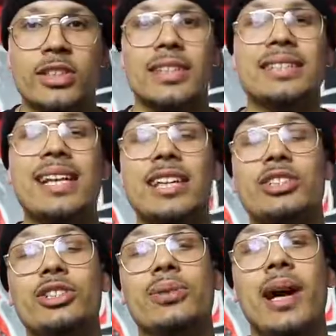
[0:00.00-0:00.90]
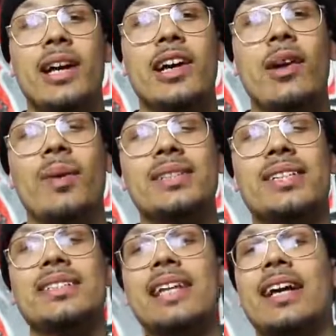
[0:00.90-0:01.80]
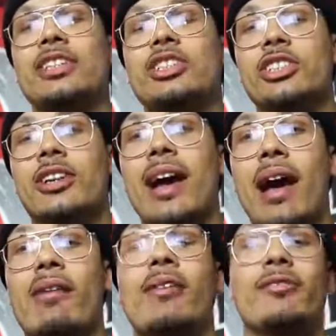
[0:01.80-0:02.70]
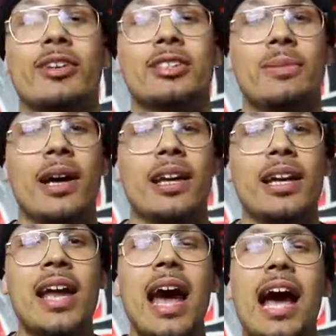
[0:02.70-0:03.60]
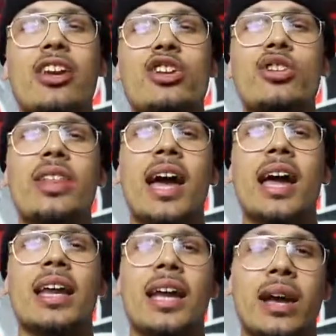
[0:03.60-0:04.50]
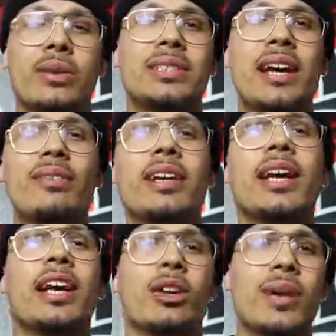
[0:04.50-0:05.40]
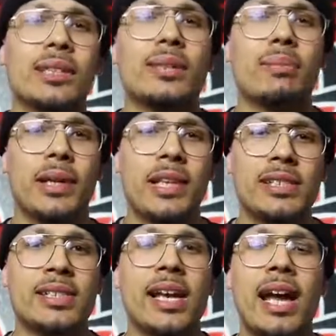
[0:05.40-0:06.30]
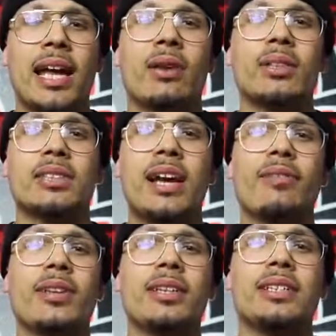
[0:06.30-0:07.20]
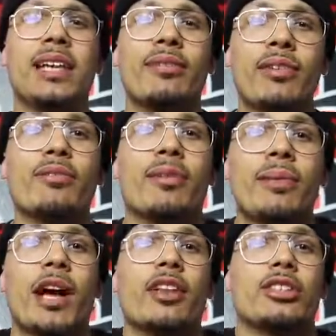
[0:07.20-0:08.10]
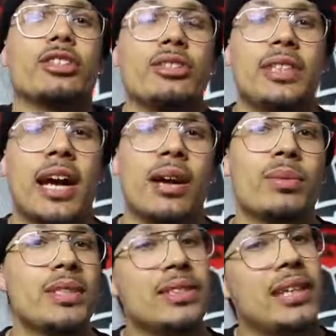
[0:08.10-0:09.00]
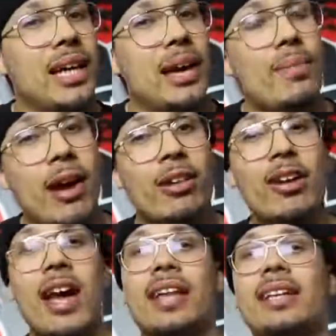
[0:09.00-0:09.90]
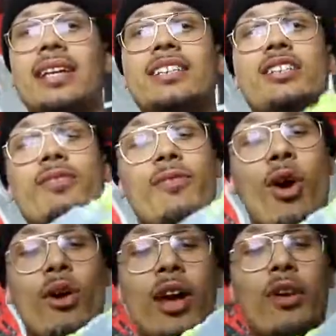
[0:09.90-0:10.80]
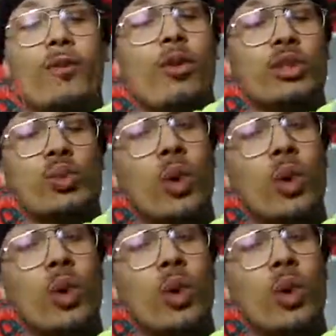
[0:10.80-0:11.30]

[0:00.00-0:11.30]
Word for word: So this next shoe right here, I wasn't exactly sure how I felt about it. I knew that it was definitely an interesting piece, and it was definitely different from the other shoes that had recently came out, and that is the Volt Air Force